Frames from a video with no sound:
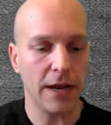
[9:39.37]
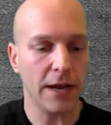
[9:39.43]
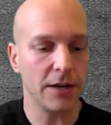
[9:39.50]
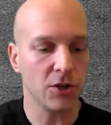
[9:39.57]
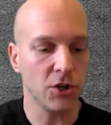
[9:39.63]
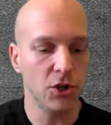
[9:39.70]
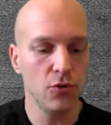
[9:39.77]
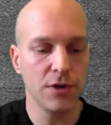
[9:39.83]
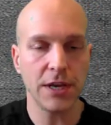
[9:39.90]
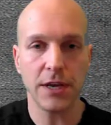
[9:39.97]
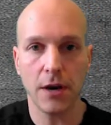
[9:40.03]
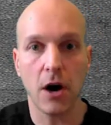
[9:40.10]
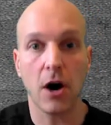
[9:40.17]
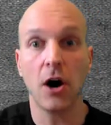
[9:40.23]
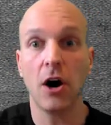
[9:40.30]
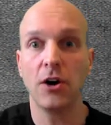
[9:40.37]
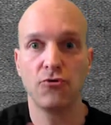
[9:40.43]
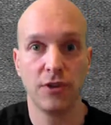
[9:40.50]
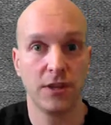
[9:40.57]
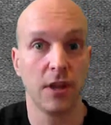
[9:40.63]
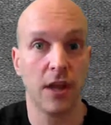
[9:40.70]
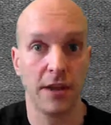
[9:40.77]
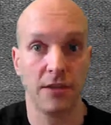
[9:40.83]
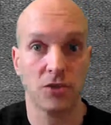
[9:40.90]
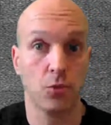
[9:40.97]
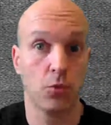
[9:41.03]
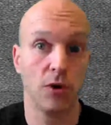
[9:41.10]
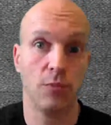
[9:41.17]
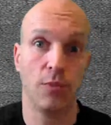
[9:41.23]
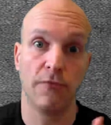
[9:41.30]
and you get 100
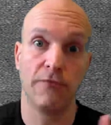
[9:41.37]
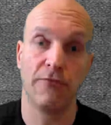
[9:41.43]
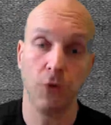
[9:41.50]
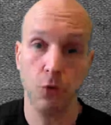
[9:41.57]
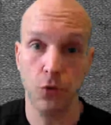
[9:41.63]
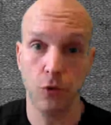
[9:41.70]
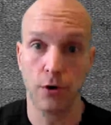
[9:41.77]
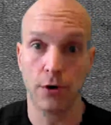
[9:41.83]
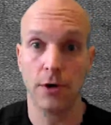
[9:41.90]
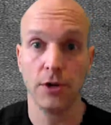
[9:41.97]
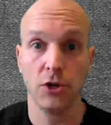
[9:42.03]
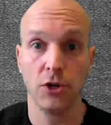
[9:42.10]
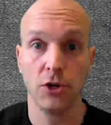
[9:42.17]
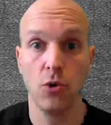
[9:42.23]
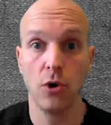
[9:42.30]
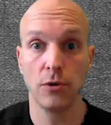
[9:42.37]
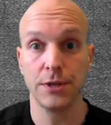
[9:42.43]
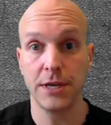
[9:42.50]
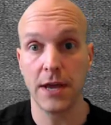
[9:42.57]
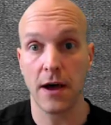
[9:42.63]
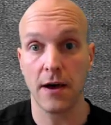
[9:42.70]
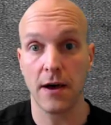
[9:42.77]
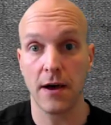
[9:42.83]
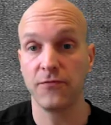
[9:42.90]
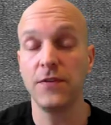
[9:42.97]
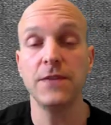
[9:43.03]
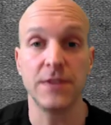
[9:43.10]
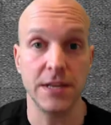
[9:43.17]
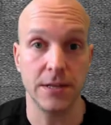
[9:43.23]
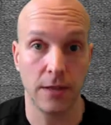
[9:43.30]
likes, where before you only got
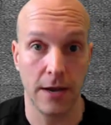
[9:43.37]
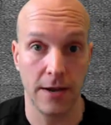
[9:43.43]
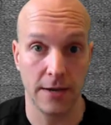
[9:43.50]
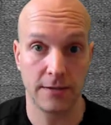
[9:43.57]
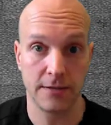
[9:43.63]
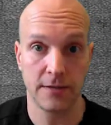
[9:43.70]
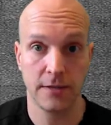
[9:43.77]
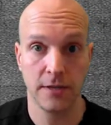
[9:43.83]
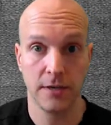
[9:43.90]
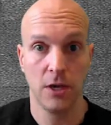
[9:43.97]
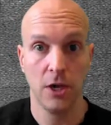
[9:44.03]
50 likes.